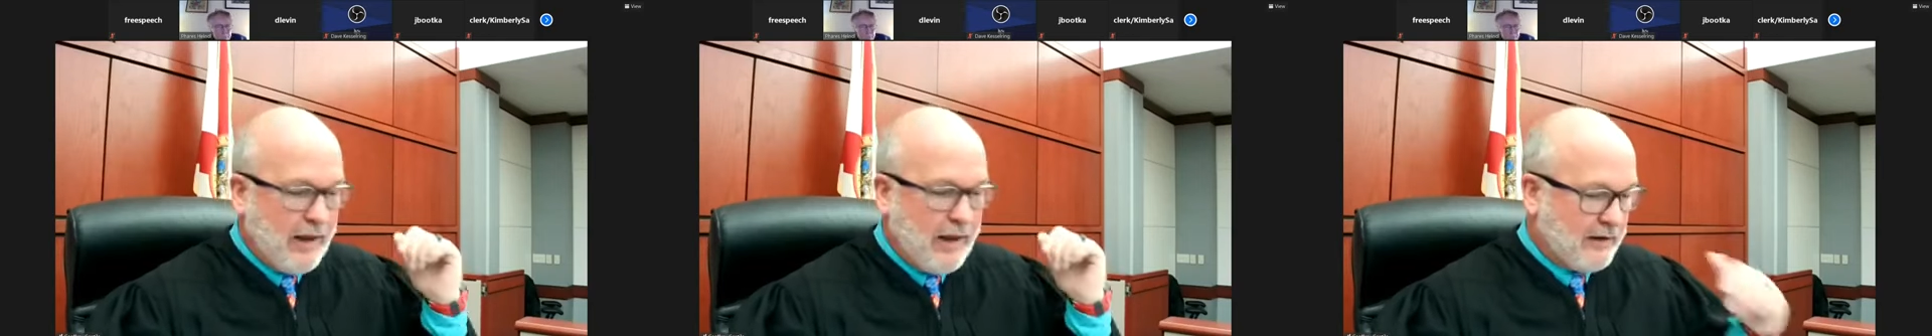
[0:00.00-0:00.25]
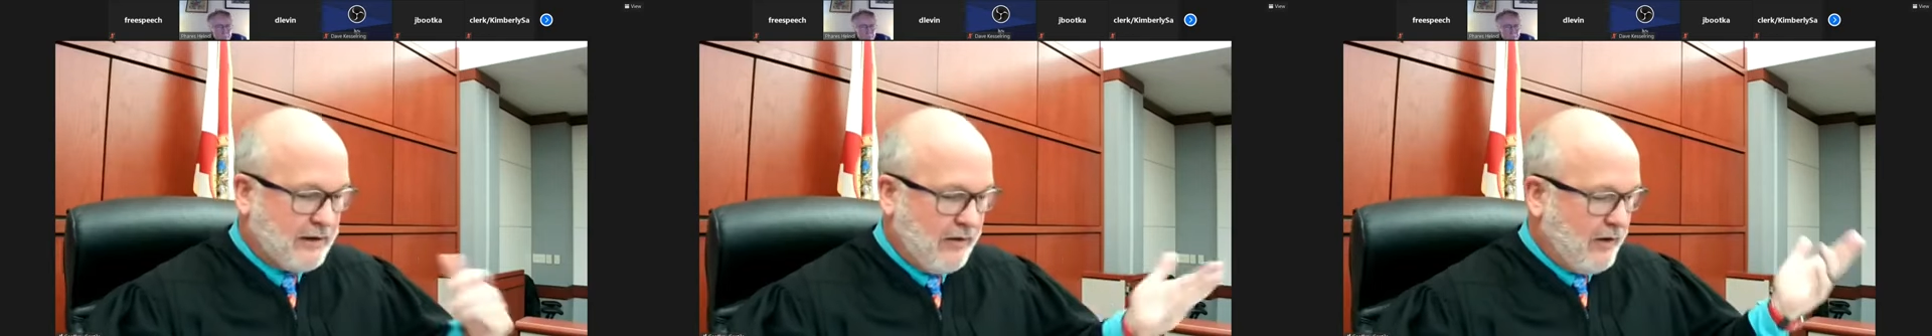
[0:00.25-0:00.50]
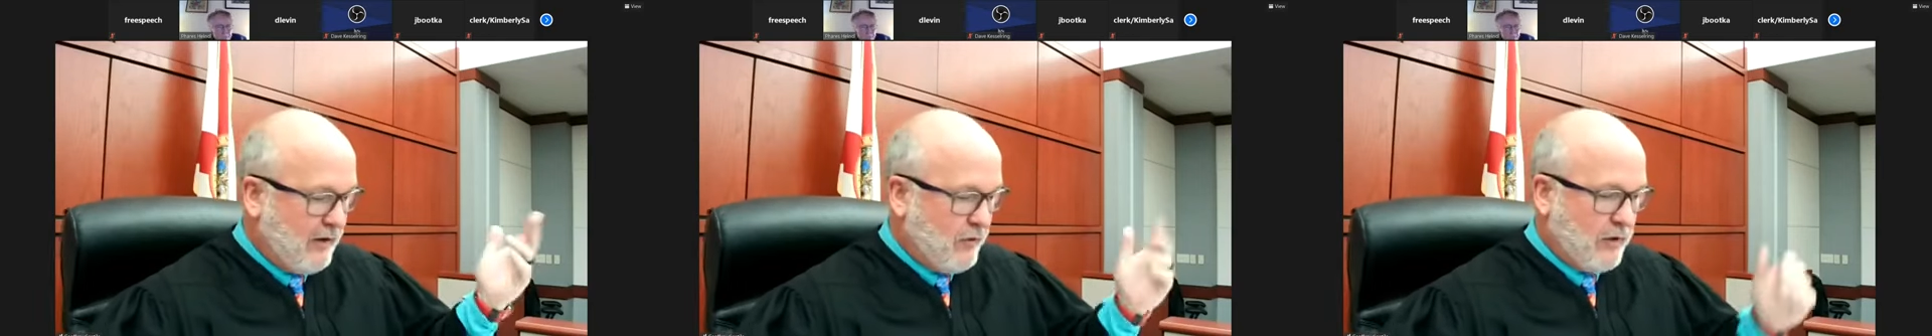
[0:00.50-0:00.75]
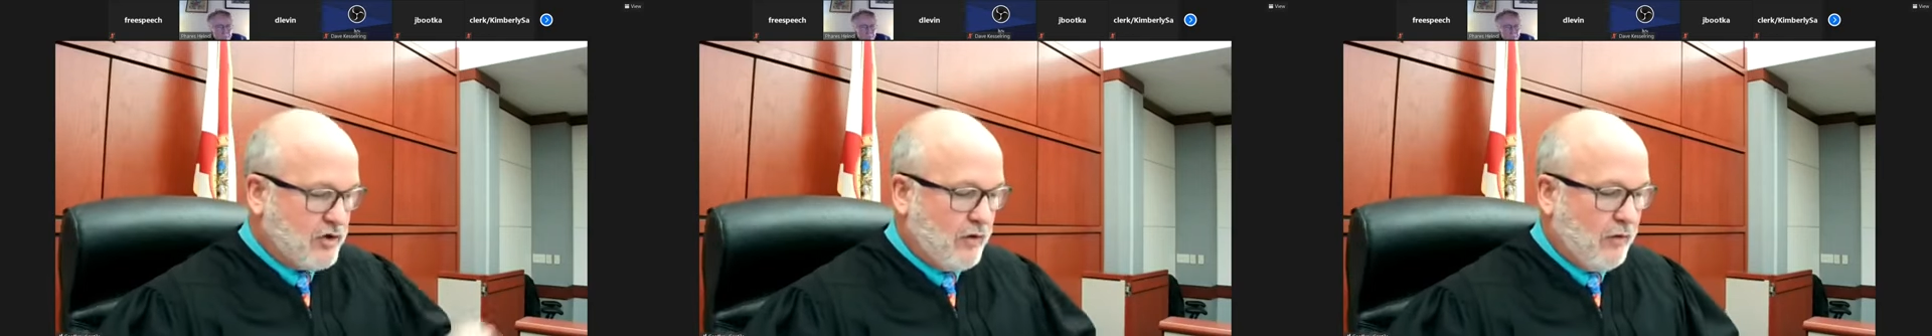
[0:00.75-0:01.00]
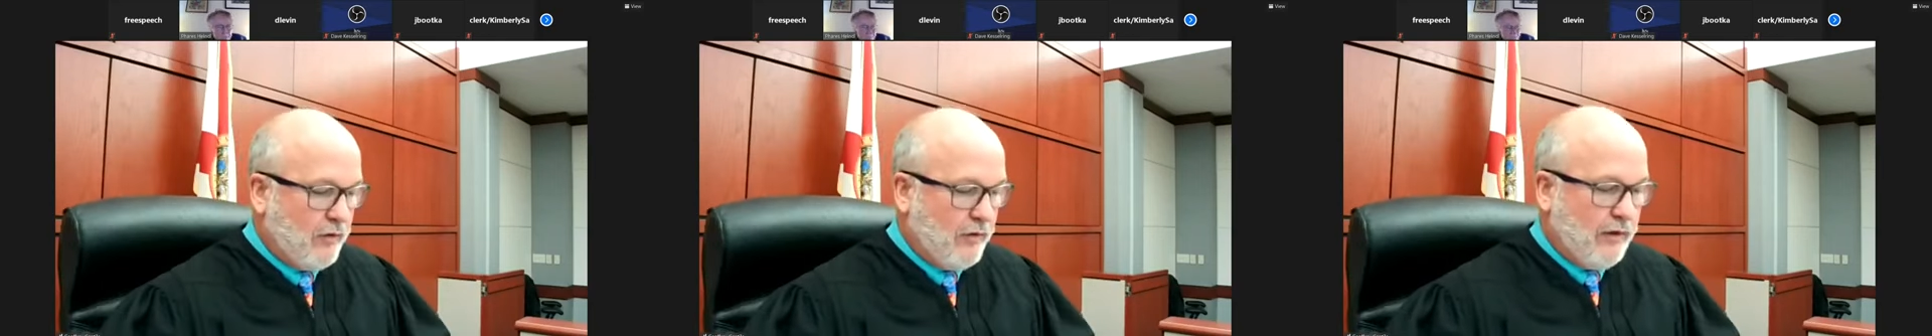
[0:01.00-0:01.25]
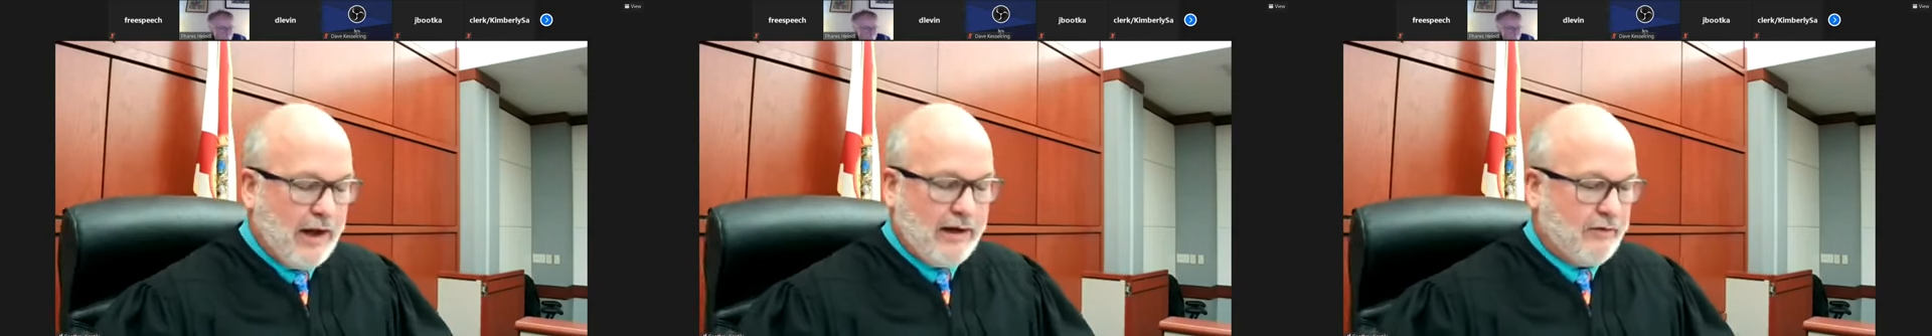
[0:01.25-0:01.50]
back to the original
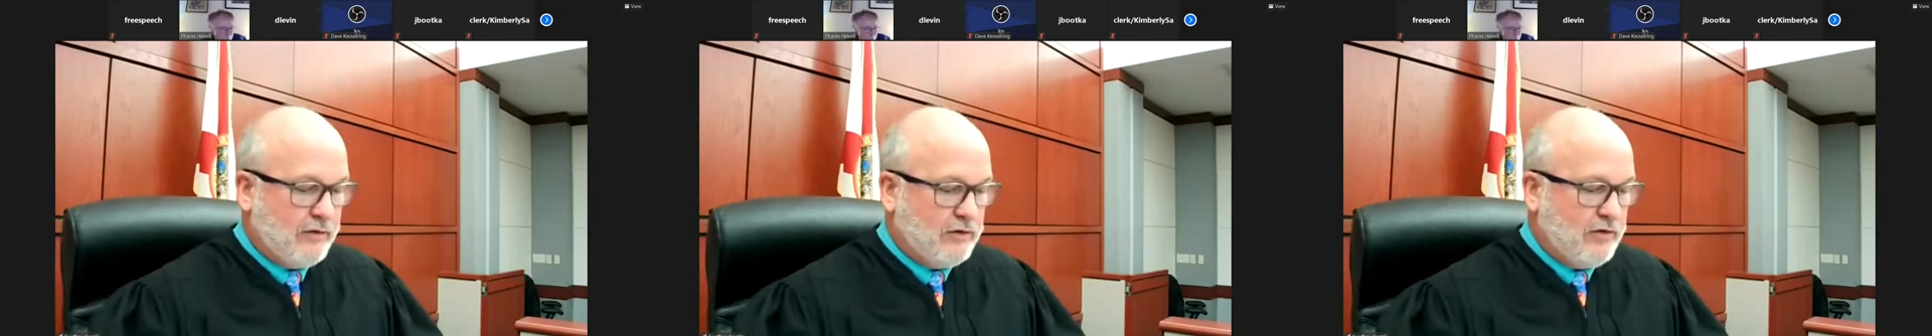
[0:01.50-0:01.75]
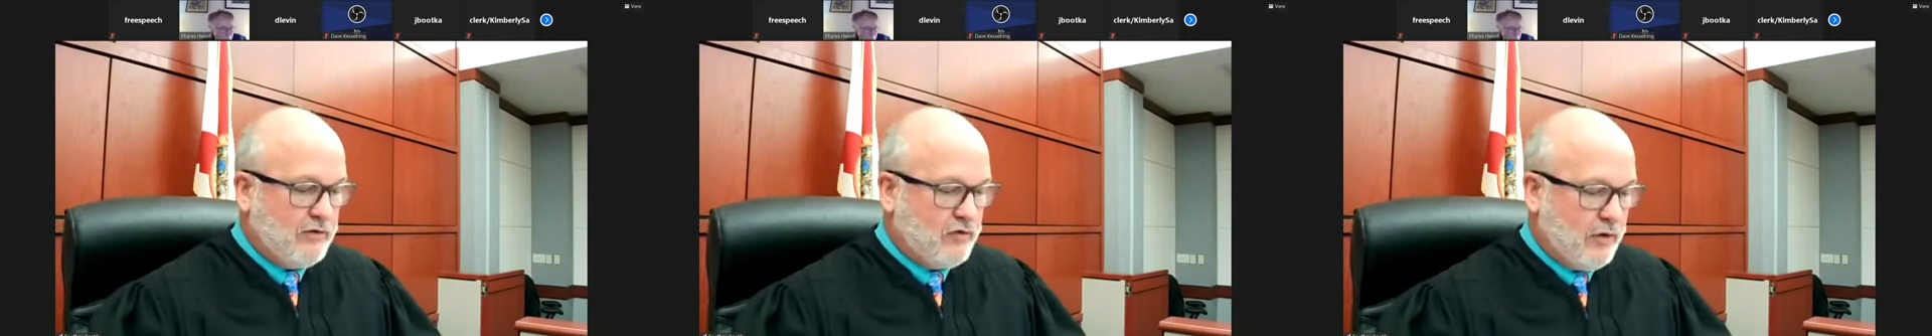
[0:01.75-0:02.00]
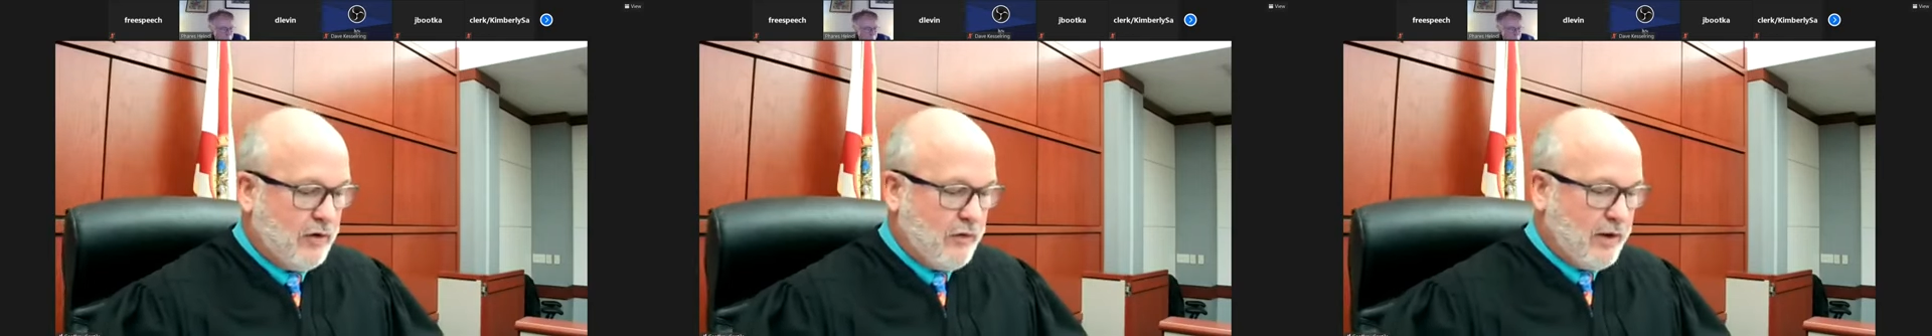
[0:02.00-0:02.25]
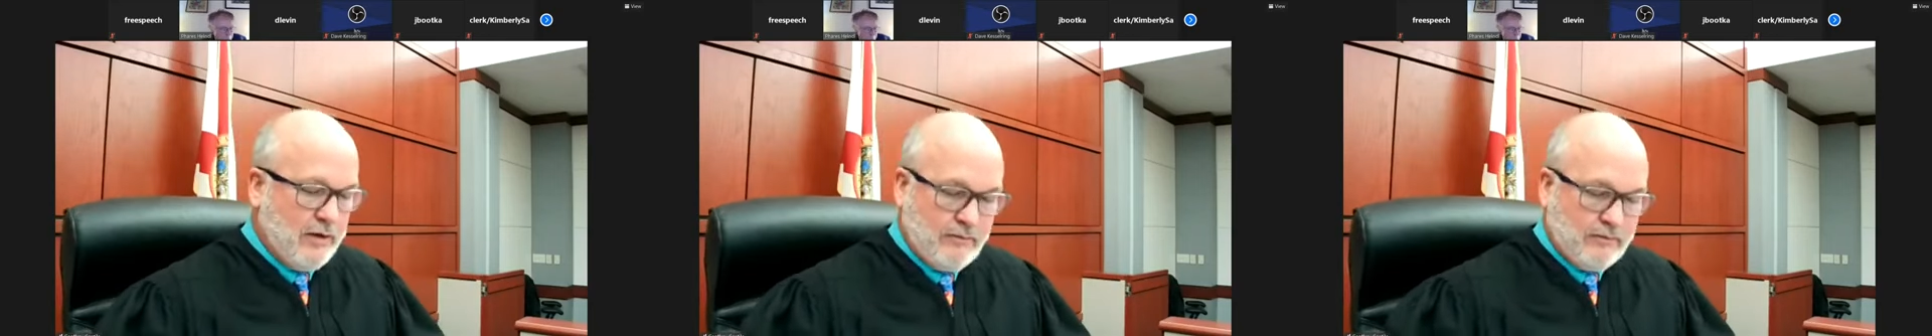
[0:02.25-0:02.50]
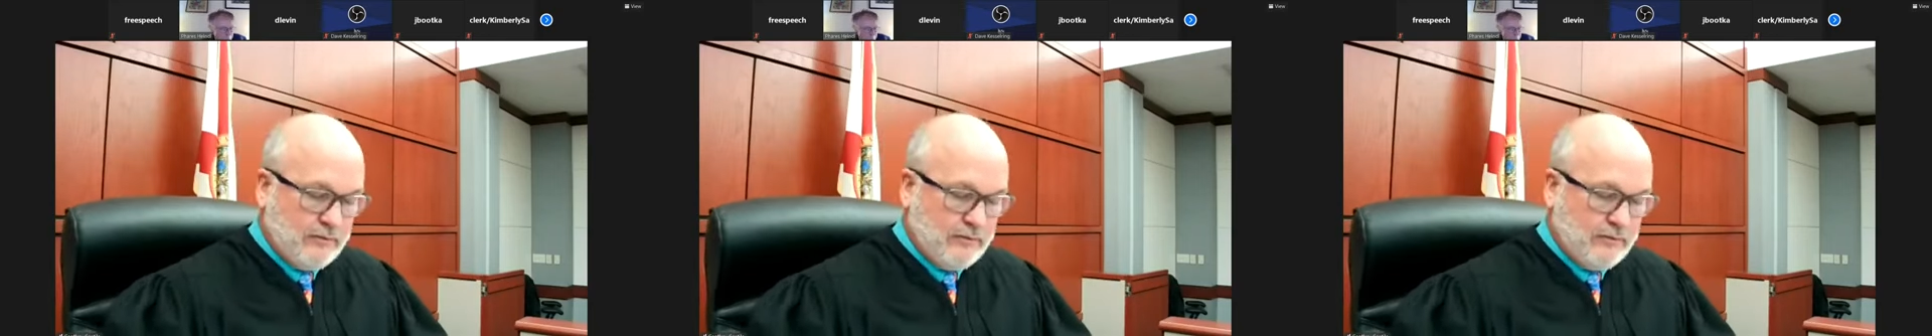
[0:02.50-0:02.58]
9-2-21.